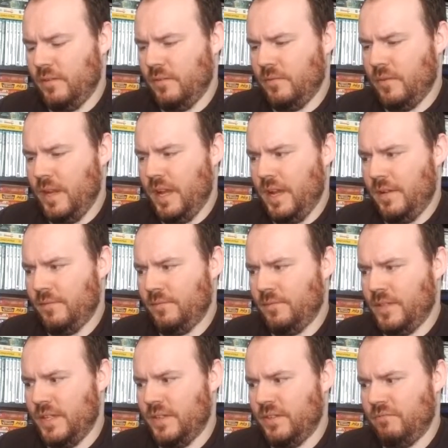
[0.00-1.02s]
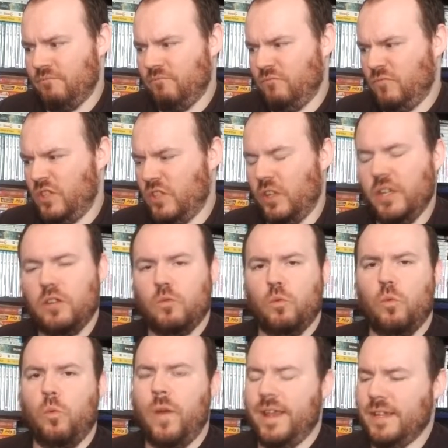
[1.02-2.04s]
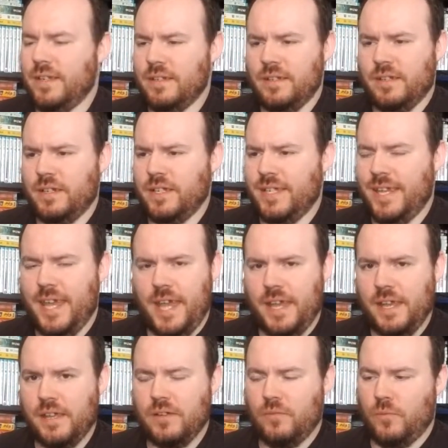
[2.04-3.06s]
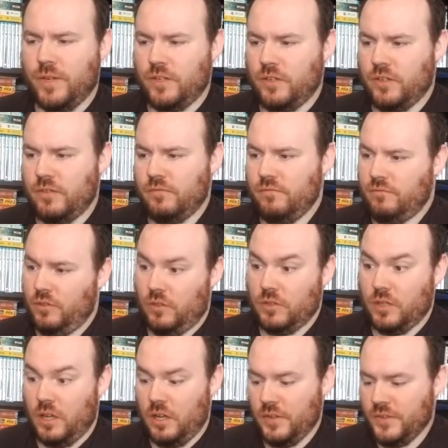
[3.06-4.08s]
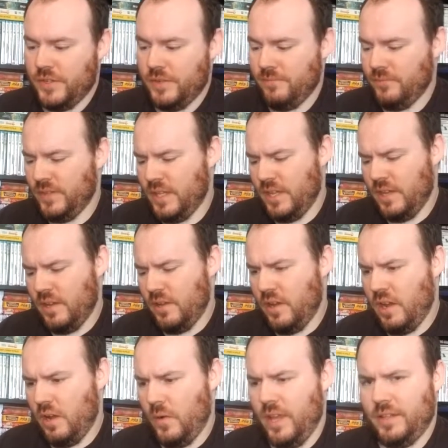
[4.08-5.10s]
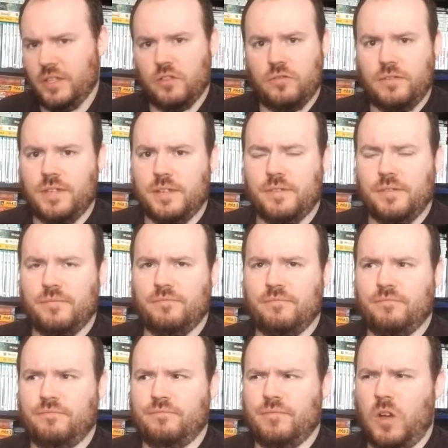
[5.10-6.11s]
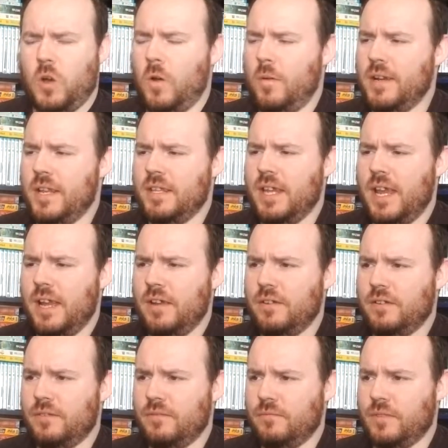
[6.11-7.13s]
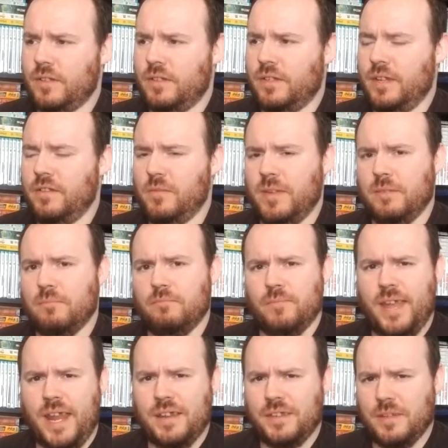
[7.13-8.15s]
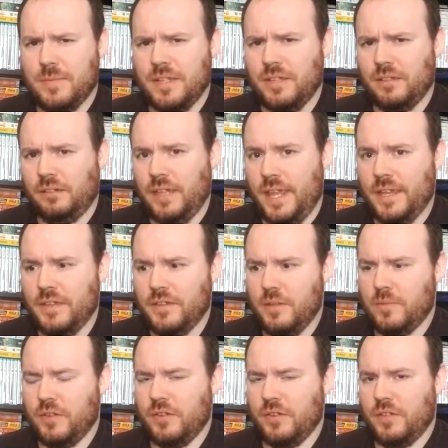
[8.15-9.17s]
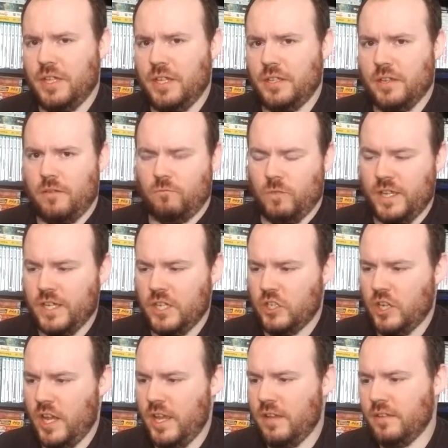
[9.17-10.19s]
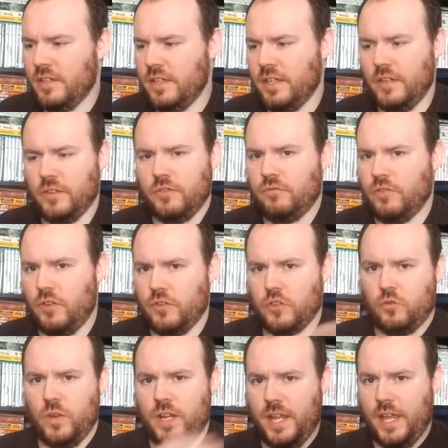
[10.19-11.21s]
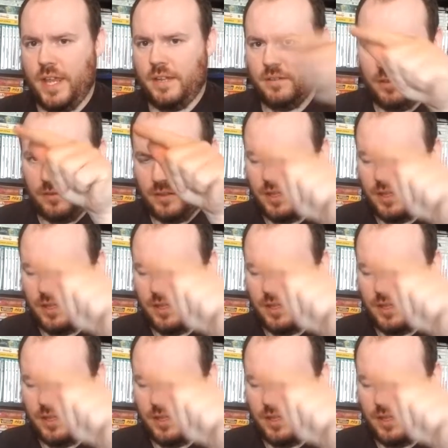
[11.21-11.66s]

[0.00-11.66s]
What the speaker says: We have this Sonic Wind kick, which looks awesome. We have this horn attack, which seems to be kind of similar to laser, but doesn't need a ricochet. It just goes straight in.